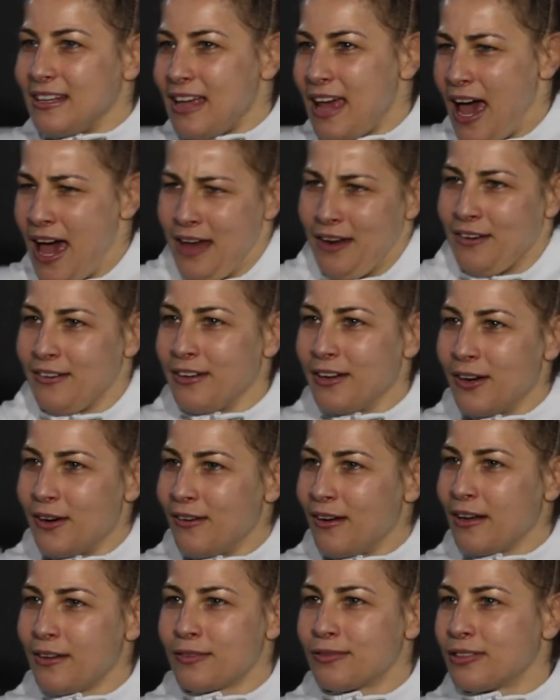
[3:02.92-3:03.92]
I don't
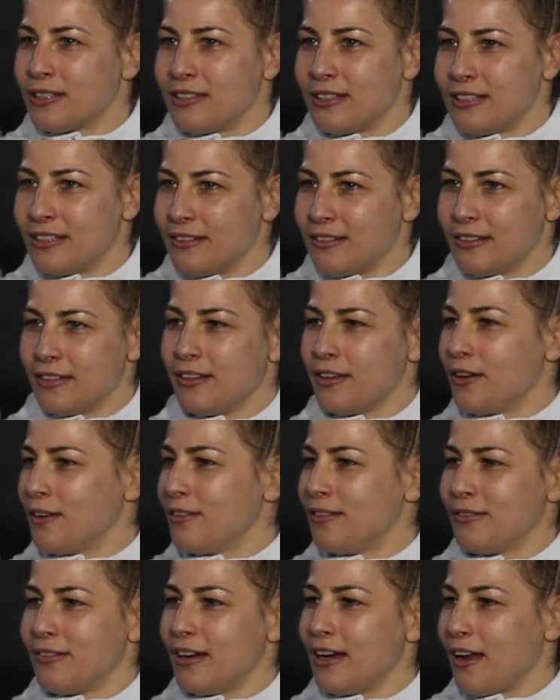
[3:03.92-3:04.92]
know, if you know,
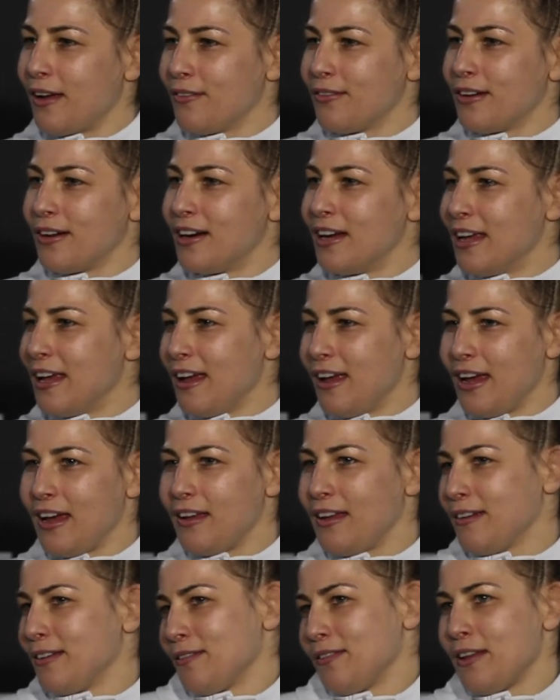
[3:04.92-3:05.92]
whatever.
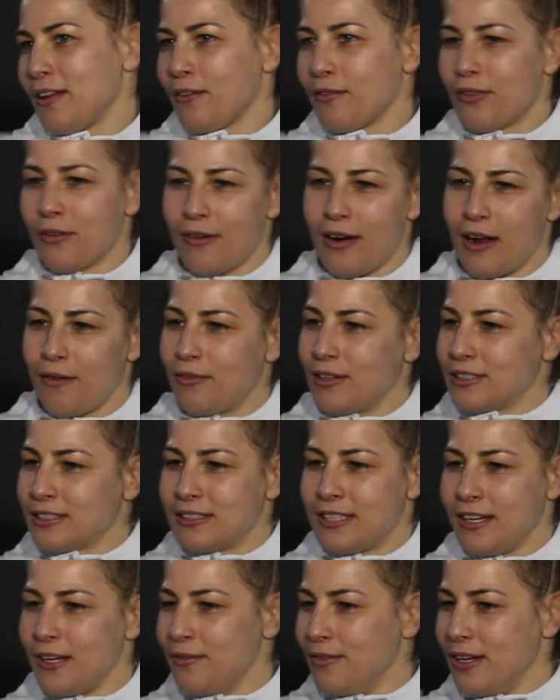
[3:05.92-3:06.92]
If the ref
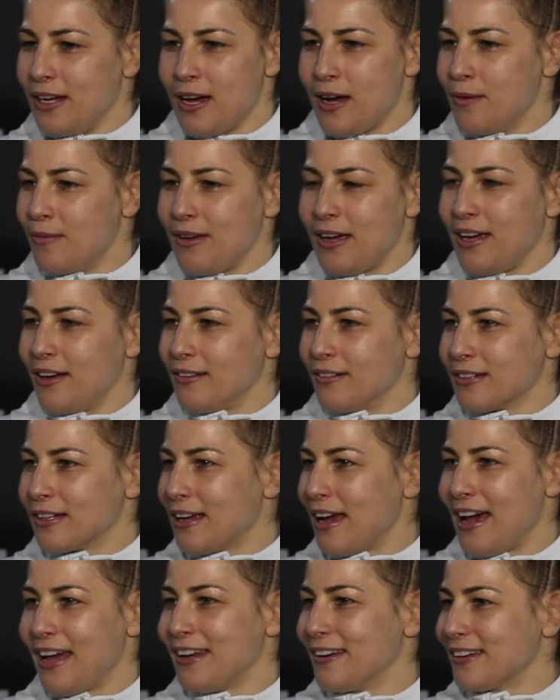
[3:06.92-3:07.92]
wants to stand me up, I
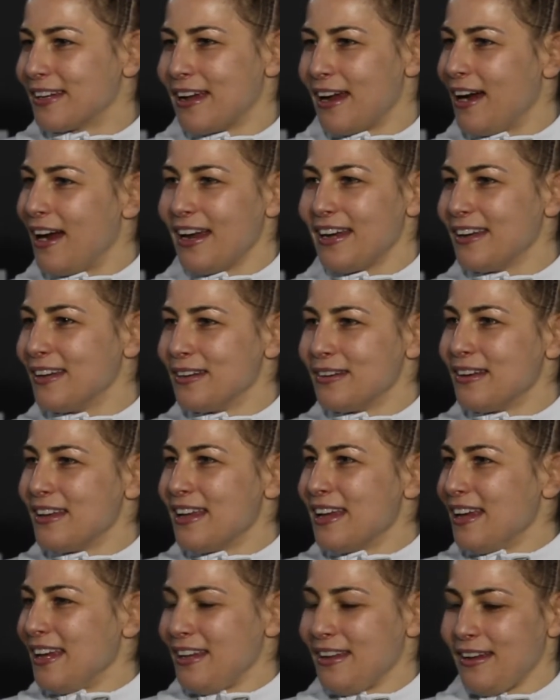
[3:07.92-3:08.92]
don't care. I didn't.
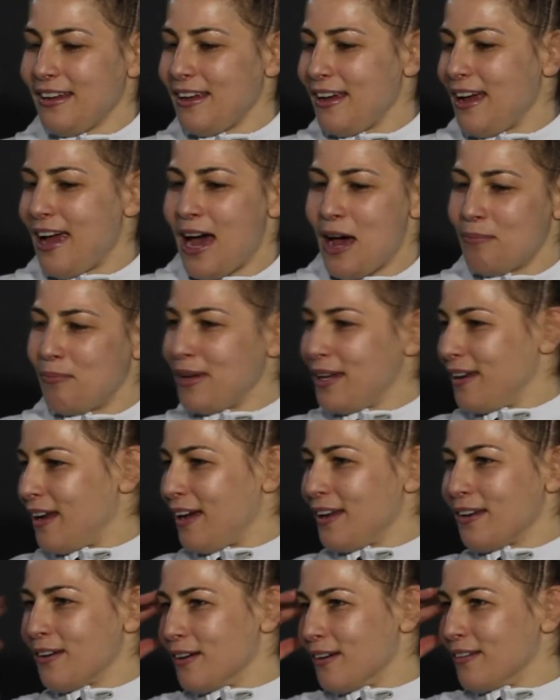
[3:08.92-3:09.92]
It happened.
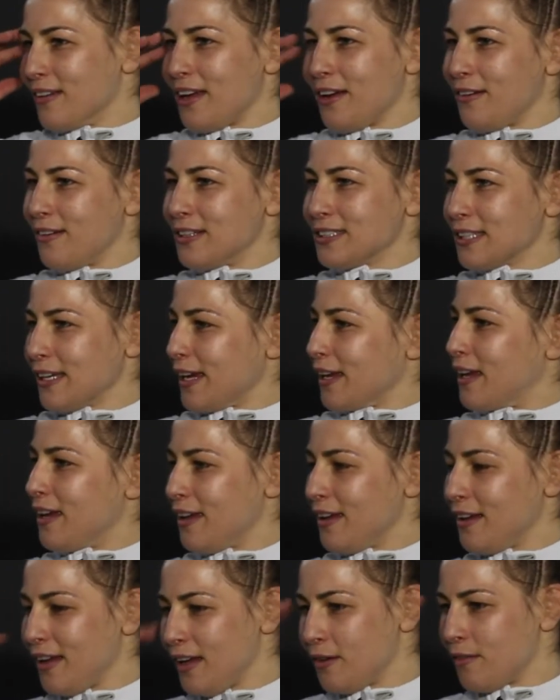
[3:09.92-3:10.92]
I don't. It was like
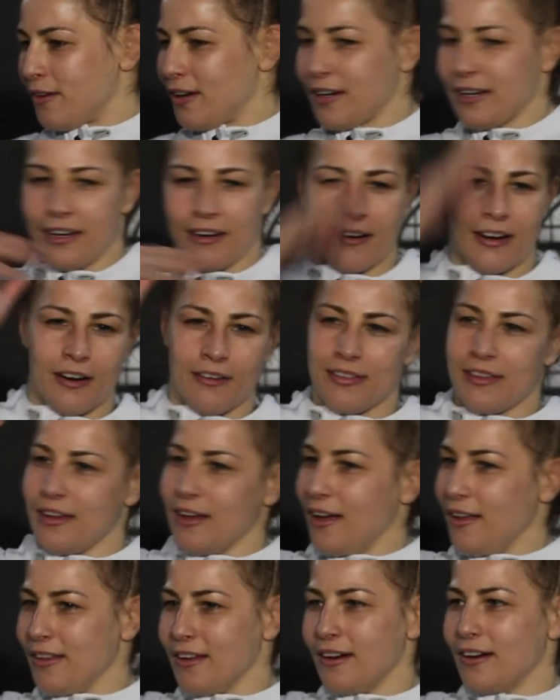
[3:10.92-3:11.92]
in one ear, out the
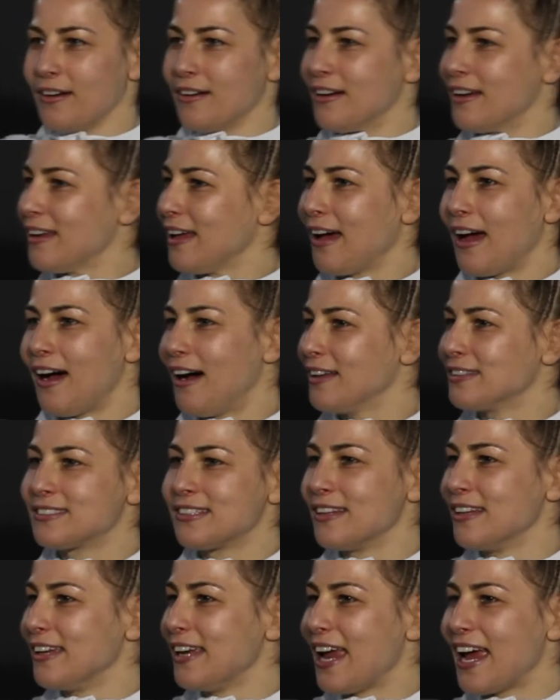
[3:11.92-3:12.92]
other,
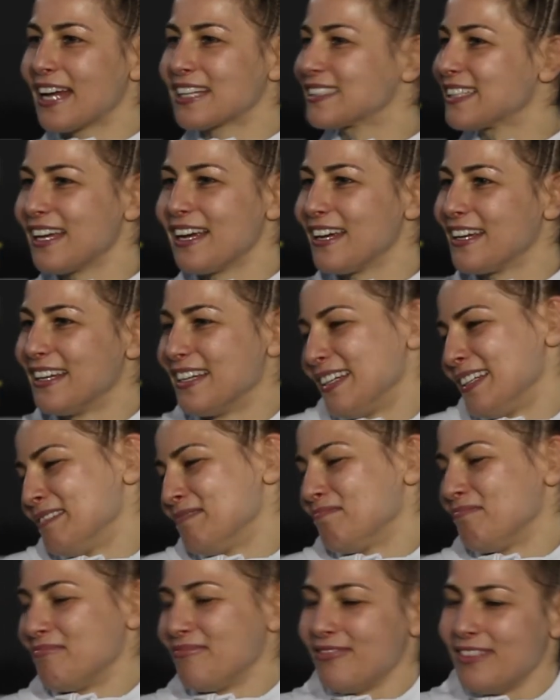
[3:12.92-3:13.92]
onto the next.
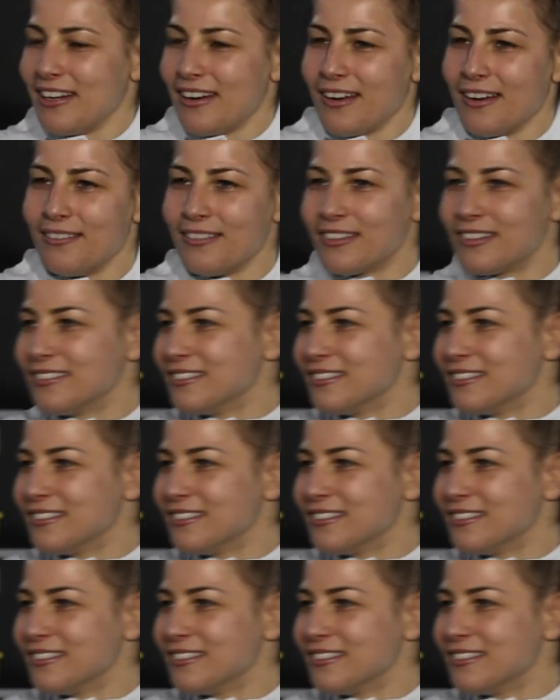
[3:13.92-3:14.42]
Whatever.